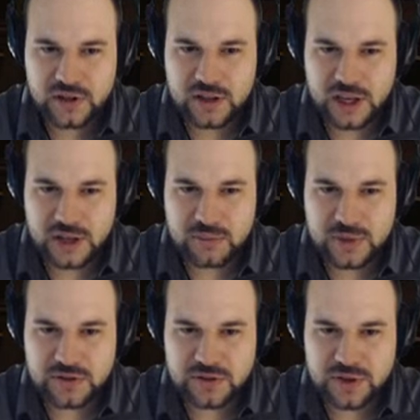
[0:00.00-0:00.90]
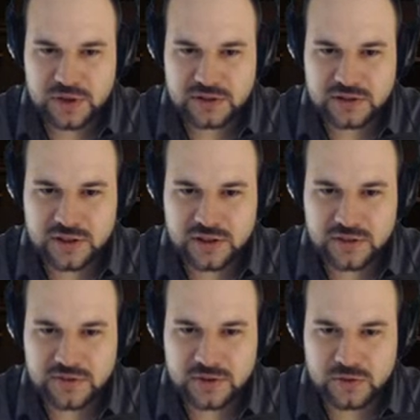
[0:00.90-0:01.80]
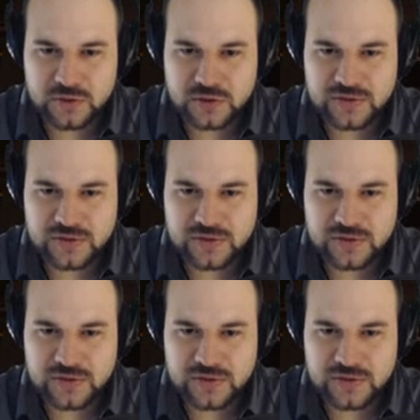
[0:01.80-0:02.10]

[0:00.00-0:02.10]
The aim being to alter nothing of the door's